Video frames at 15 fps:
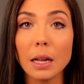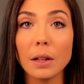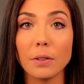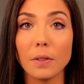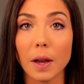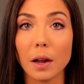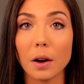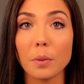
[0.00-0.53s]

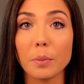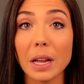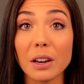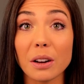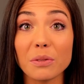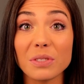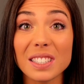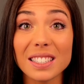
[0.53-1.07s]
They are made
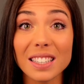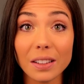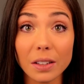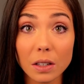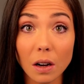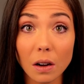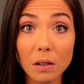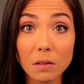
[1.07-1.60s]
of
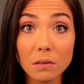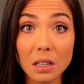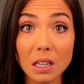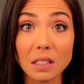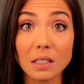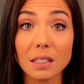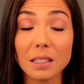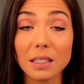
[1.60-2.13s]
silicone
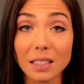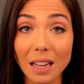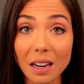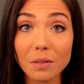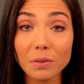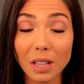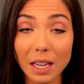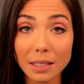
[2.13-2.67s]
instead
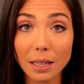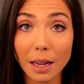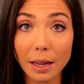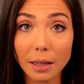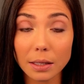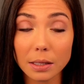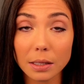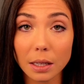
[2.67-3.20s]
of
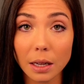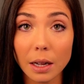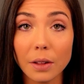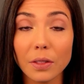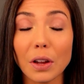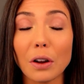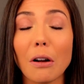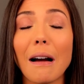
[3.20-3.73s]
latex.
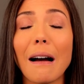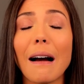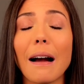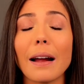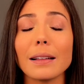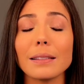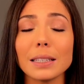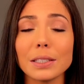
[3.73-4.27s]
They're
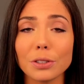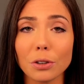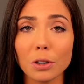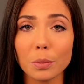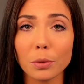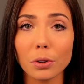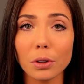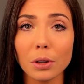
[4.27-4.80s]
highly
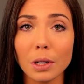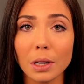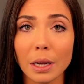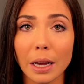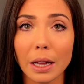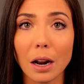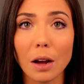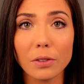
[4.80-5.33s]
durable,
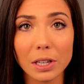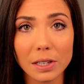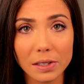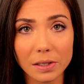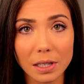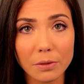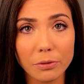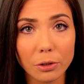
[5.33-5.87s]
and
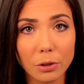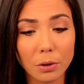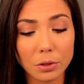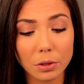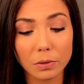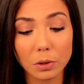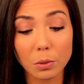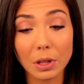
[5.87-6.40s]
obviously for those
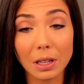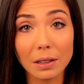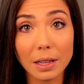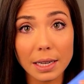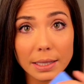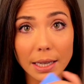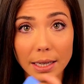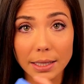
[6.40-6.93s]
of you with a
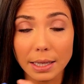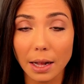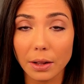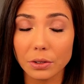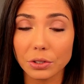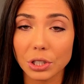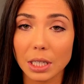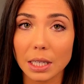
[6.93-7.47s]
latex
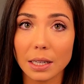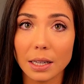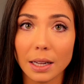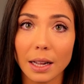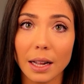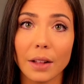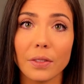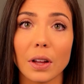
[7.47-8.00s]
allergy,
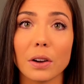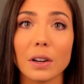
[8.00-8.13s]
they're